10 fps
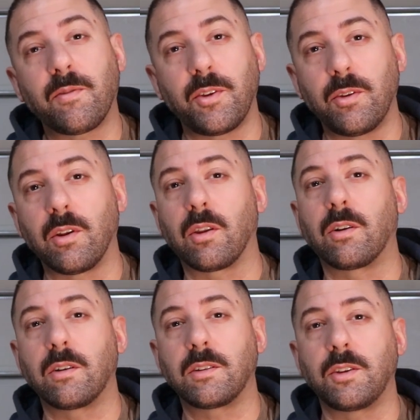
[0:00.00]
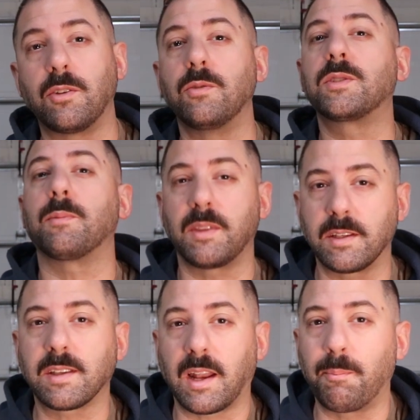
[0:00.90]
for you to learn to do some of
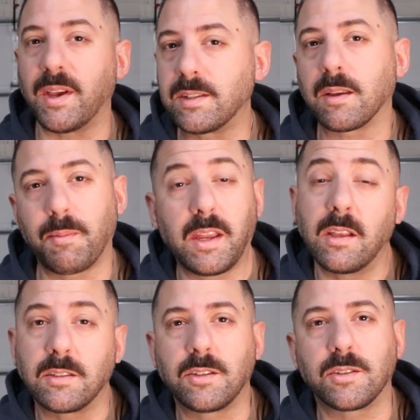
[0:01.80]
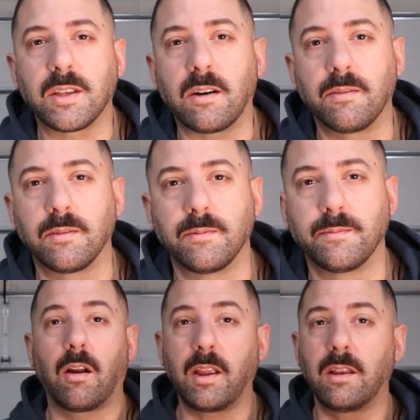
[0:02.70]
this kind of basic maintenance yourself.
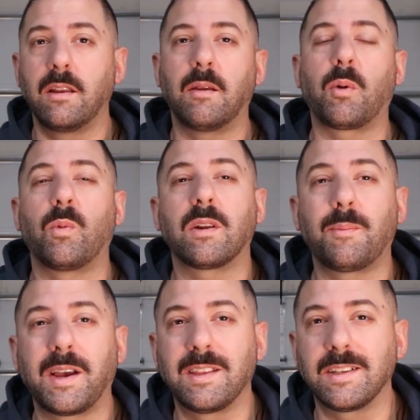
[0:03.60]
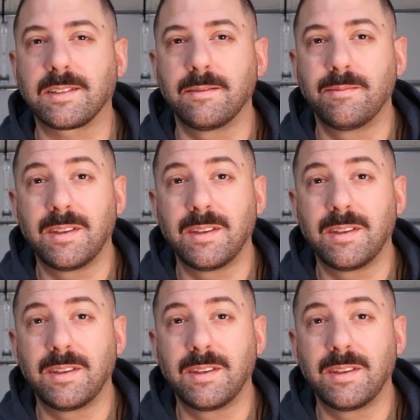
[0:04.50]
All right, number one on my list.